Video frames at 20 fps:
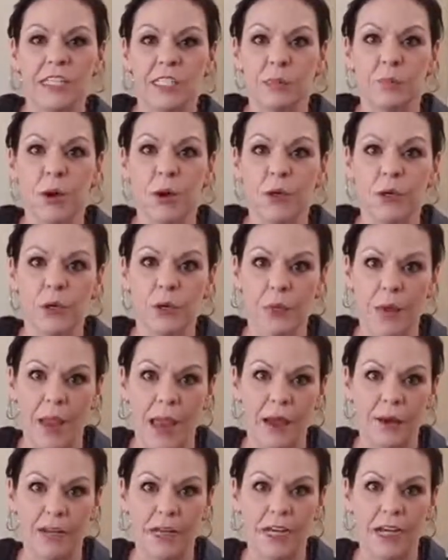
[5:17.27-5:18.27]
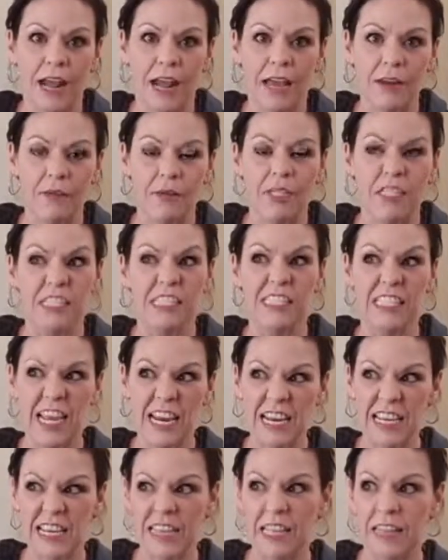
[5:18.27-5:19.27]
of just poking around, and I hadn't really
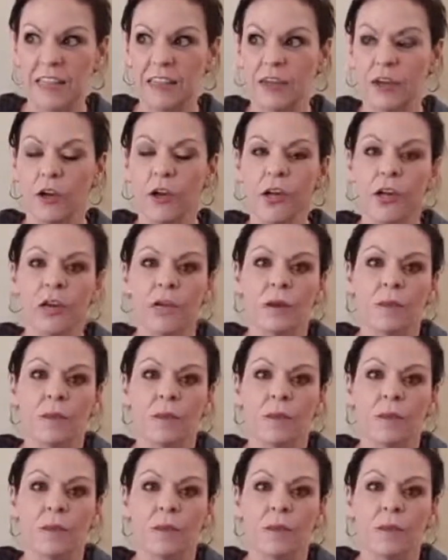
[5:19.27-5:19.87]
said anything in there.